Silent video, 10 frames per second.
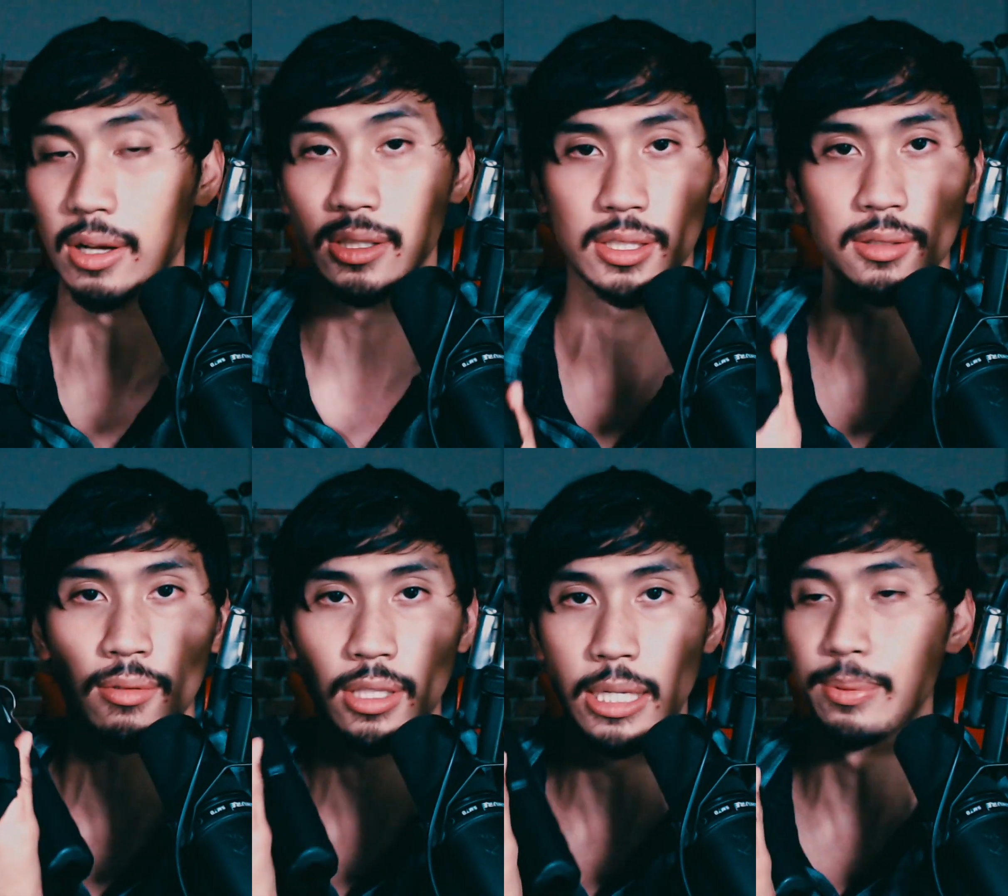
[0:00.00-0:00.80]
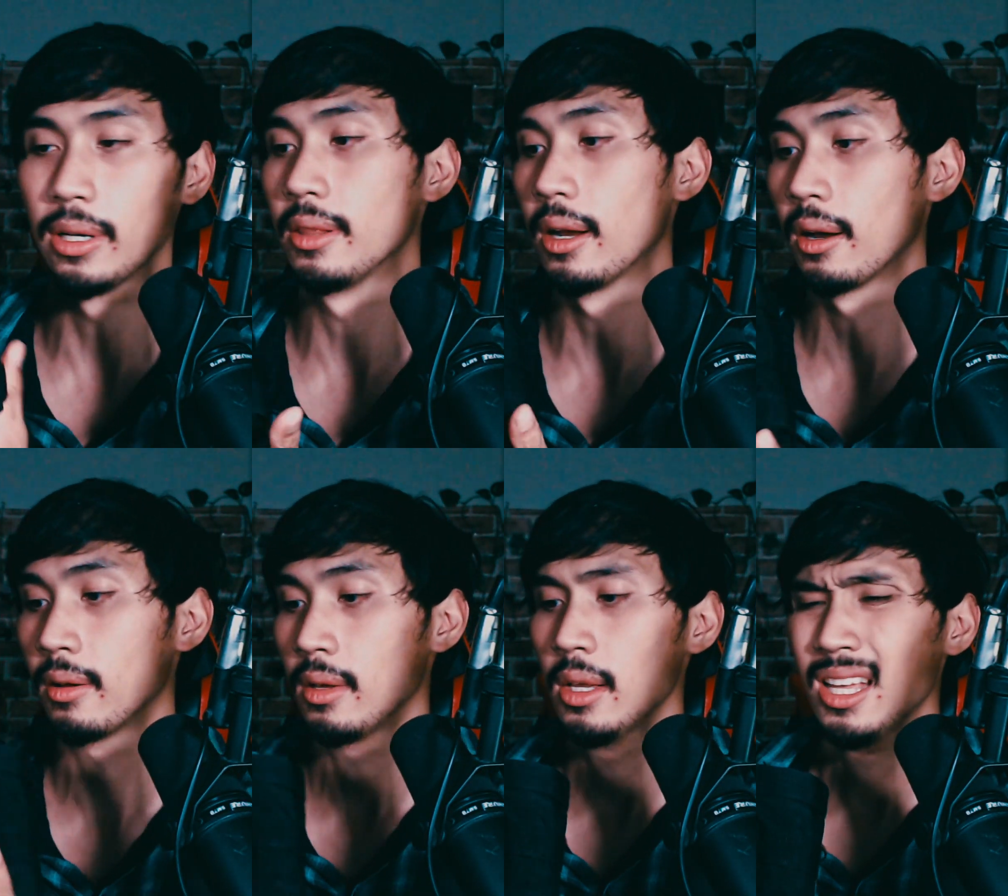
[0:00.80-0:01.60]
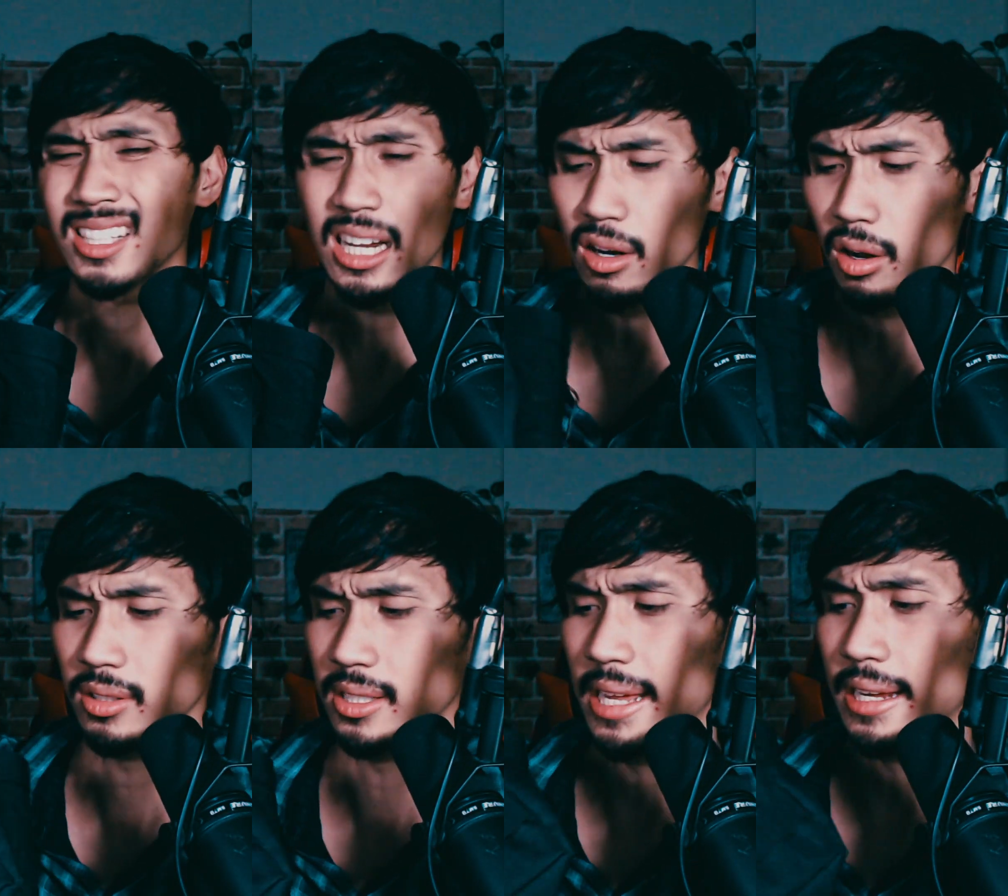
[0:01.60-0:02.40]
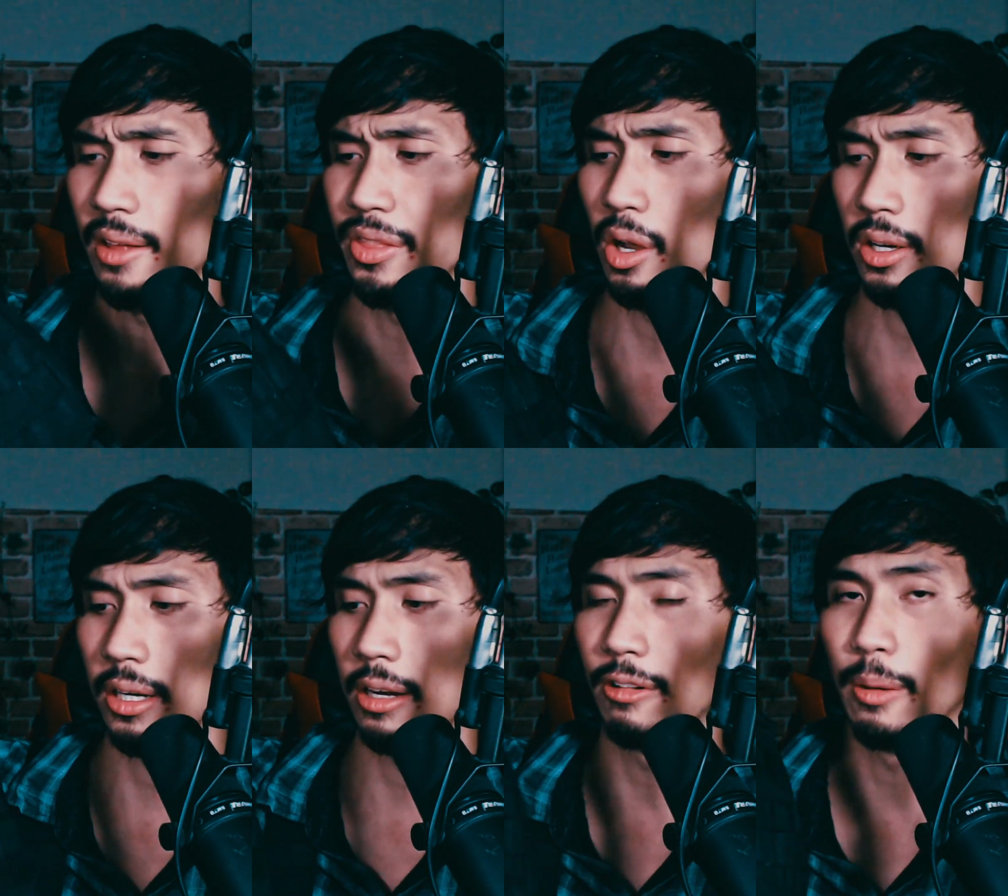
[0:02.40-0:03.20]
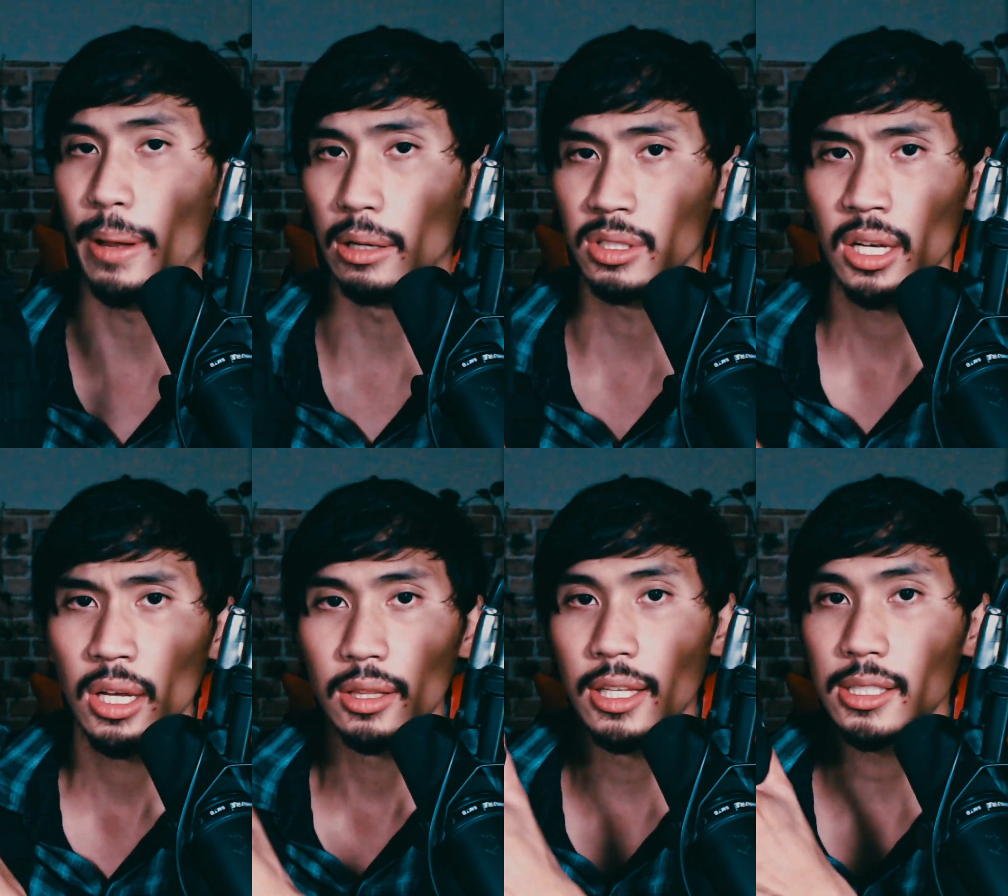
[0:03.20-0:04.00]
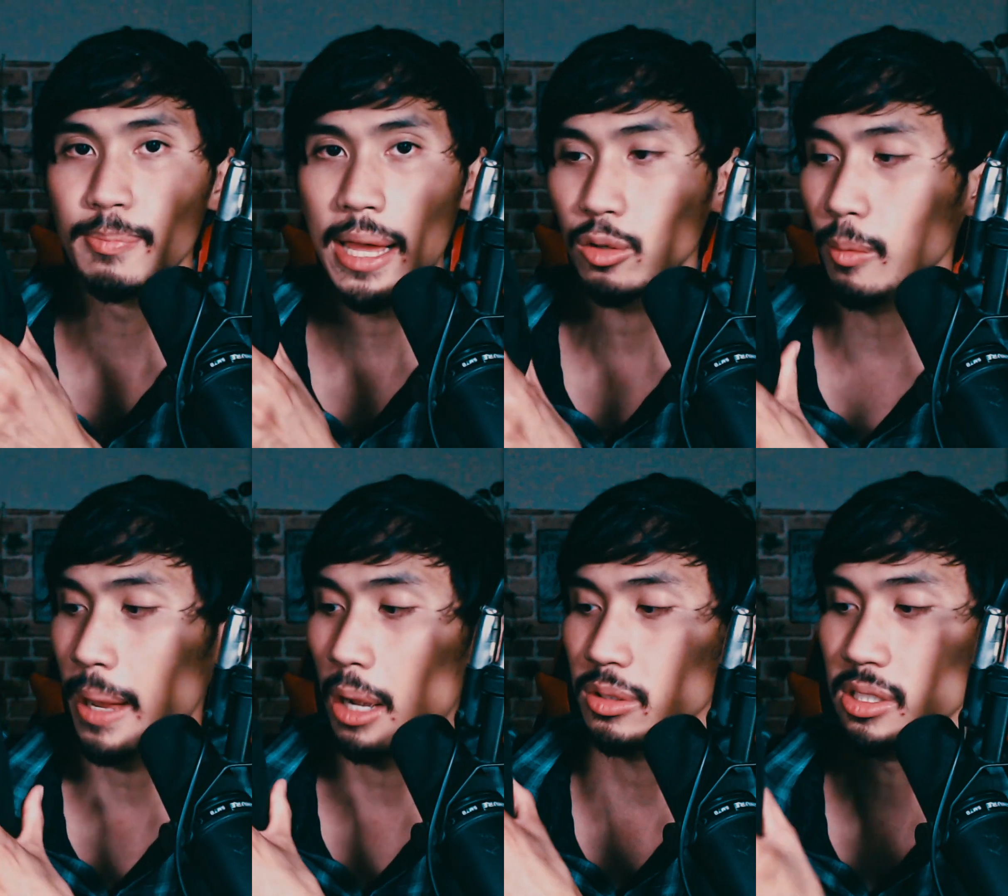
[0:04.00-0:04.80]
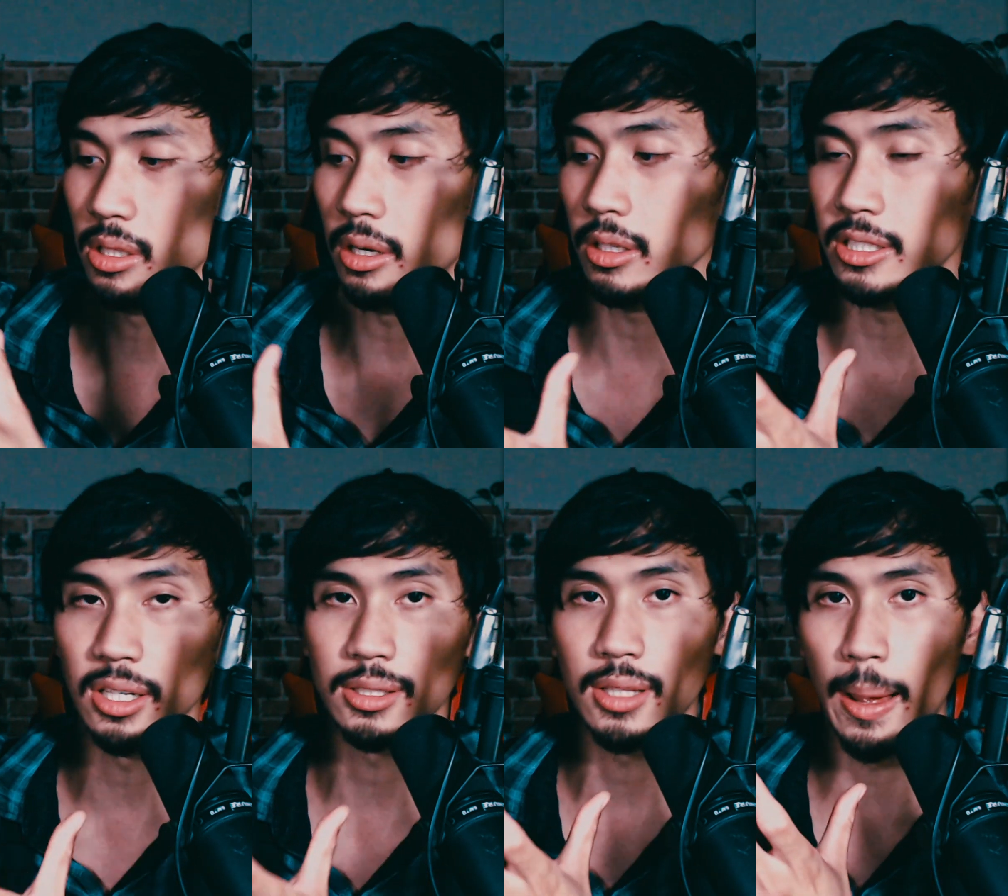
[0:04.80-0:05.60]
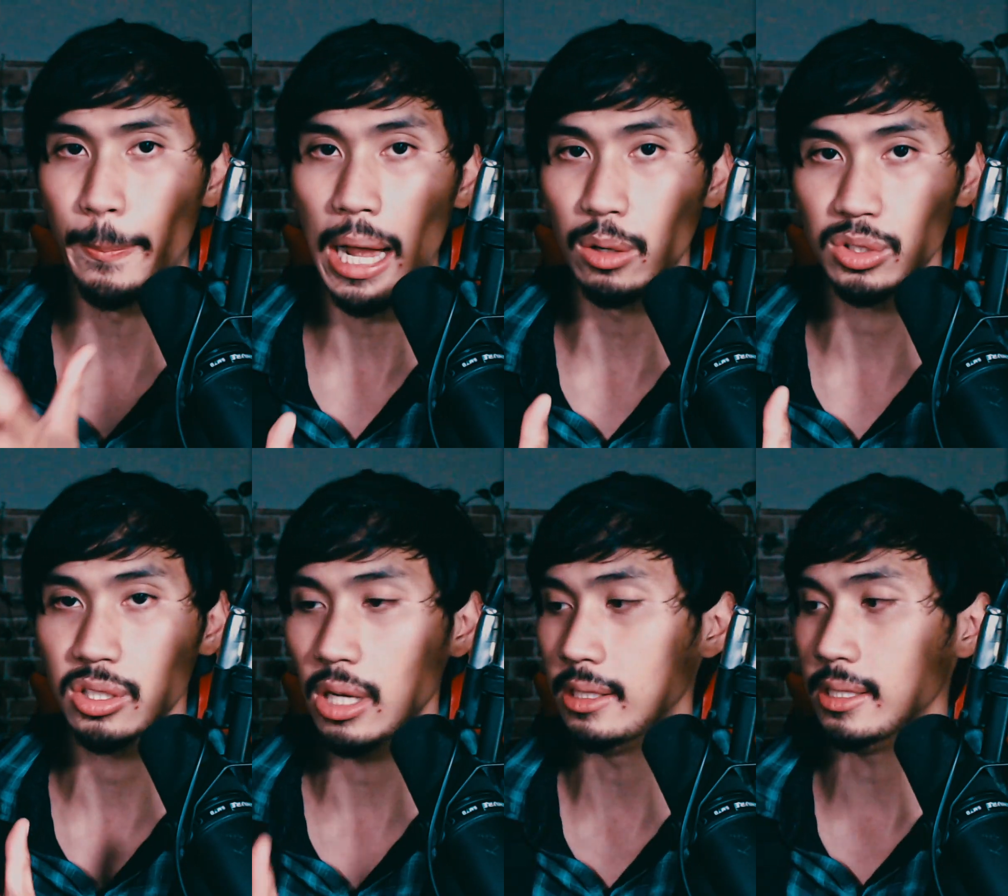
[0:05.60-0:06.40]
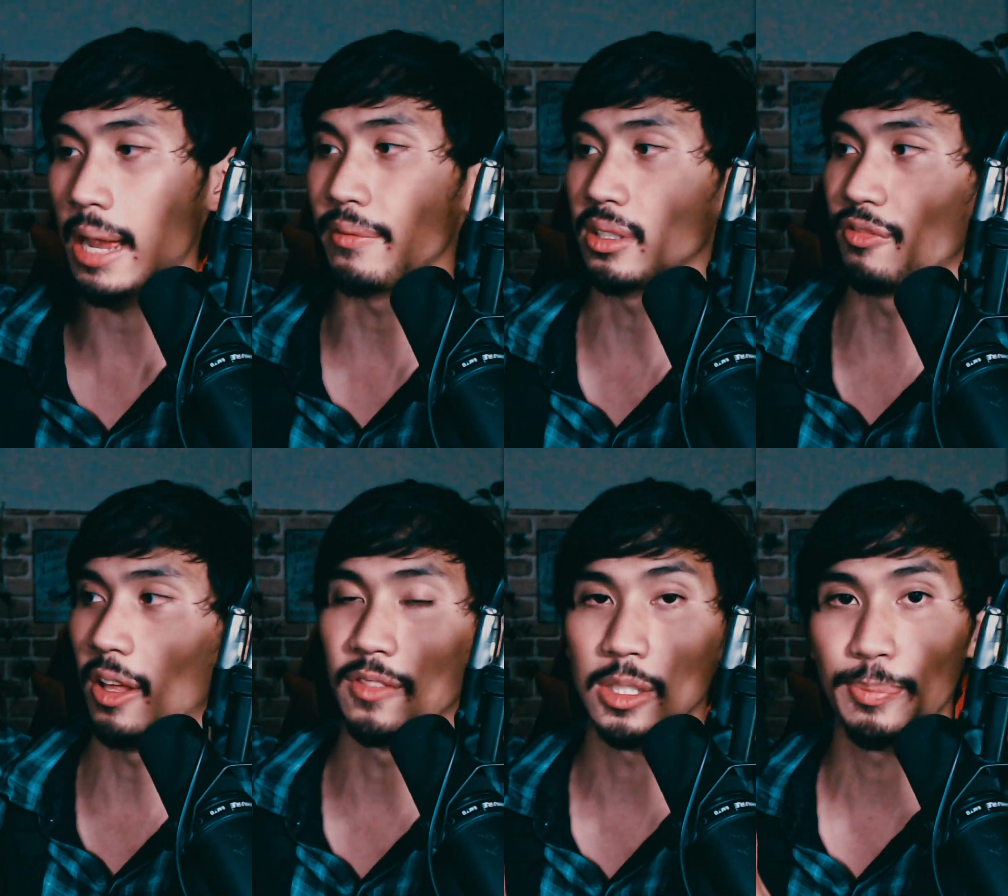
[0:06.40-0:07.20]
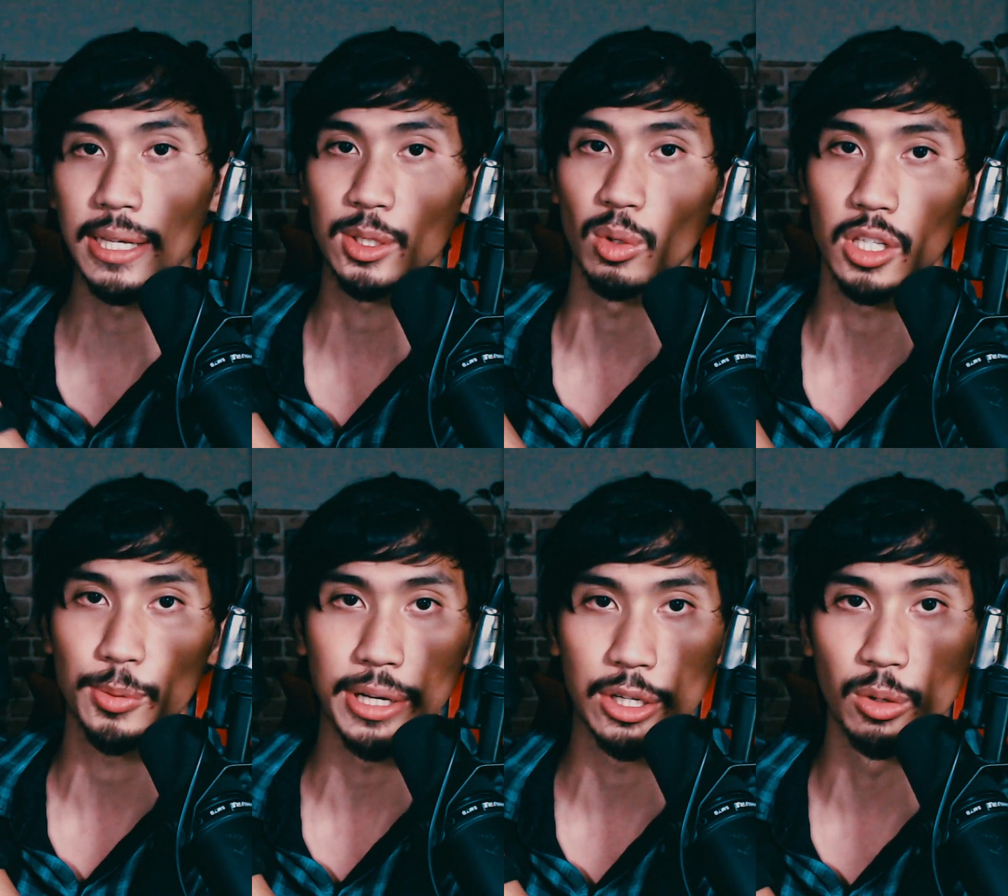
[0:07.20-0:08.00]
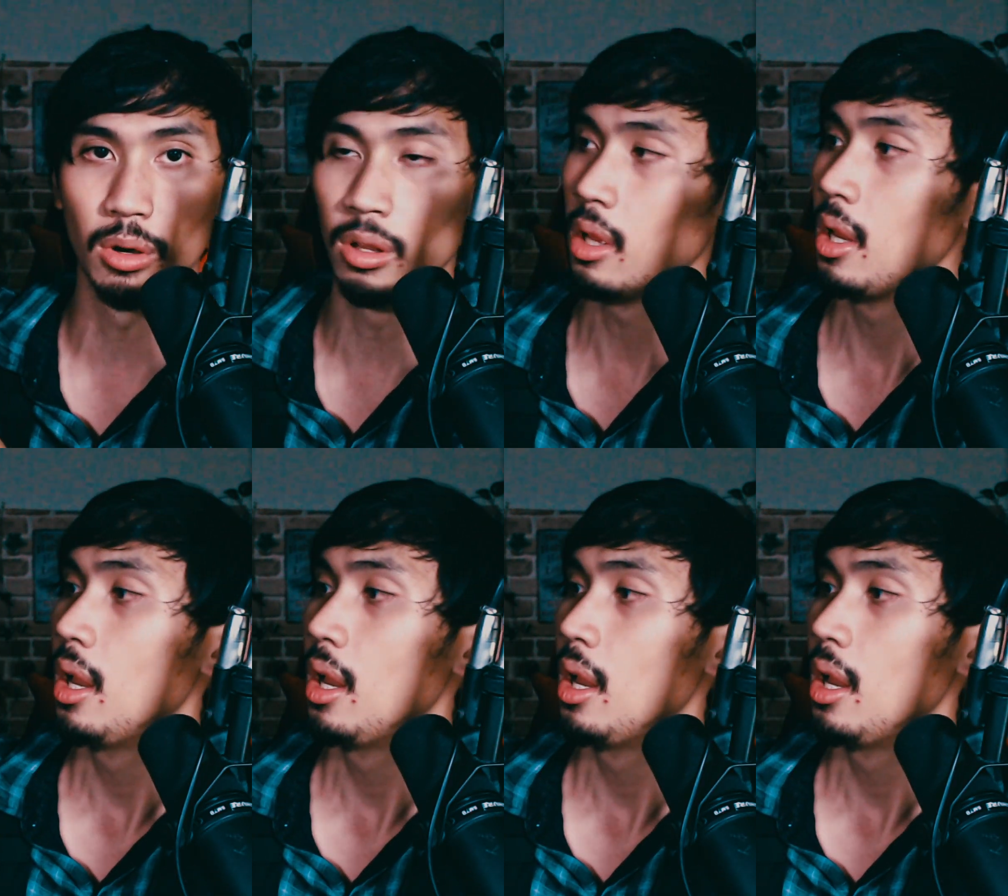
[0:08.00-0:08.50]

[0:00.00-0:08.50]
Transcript: just keep it in there. Kind of hard to take out though. I gotta get a real pouch. This medical pouch is literally just a pouch. I just have it to fill up the space, so it looks pretty cool.